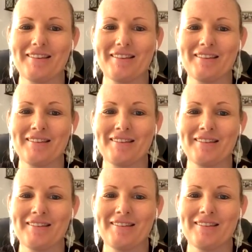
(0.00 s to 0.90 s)

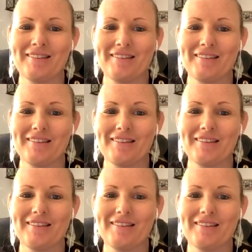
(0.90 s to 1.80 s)

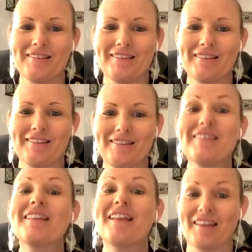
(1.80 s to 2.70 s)

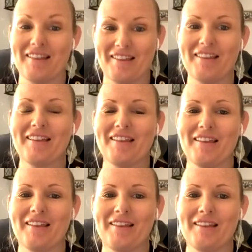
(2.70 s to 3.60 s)

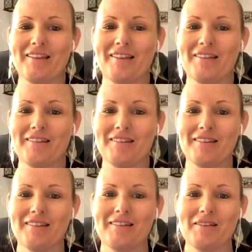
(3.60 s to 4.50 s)

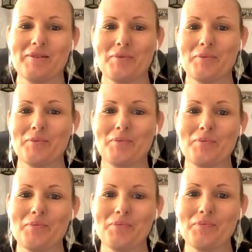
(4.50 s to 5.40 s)

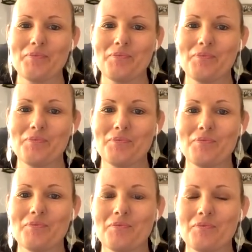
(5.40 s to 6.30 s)

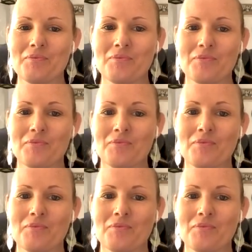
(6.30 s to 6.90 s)
No words are spoken by the person on screen.